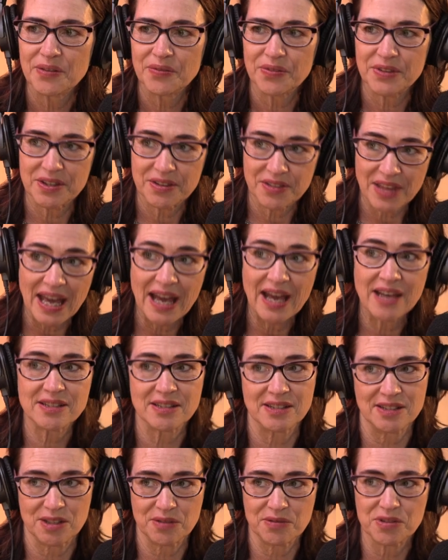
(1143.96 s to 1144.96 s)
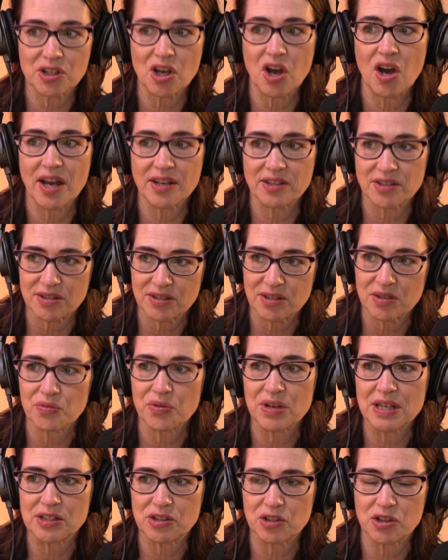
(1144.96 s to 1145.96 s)
the thousands of scientists and
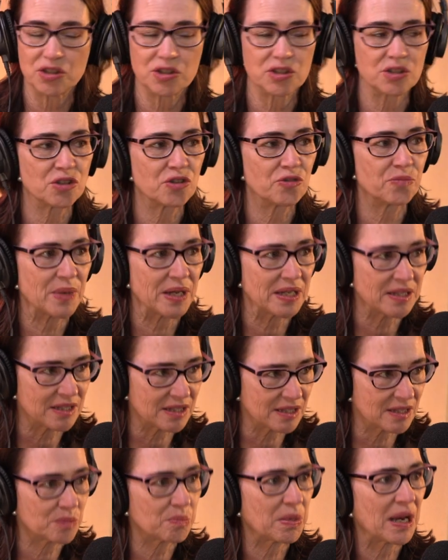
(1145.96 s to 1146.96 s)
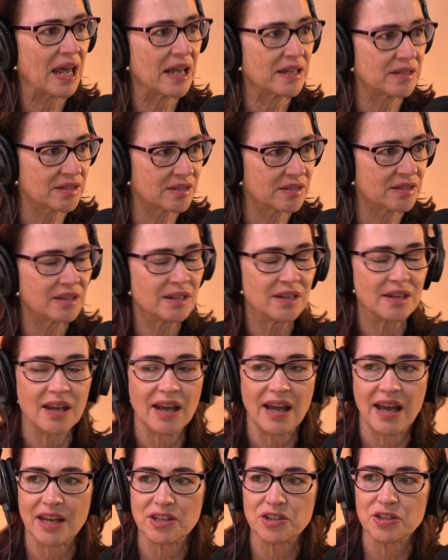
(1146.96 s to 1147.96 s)
researchers who've been displaced
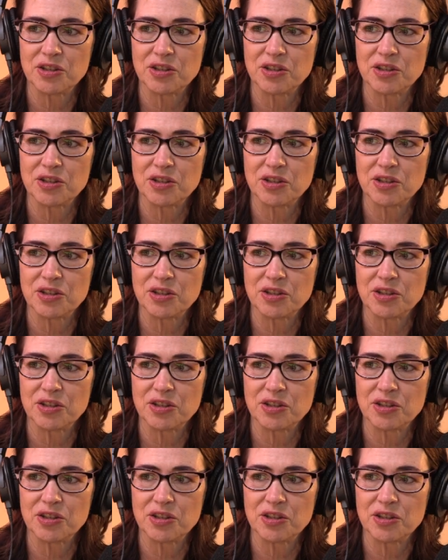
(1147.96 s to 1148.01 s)
and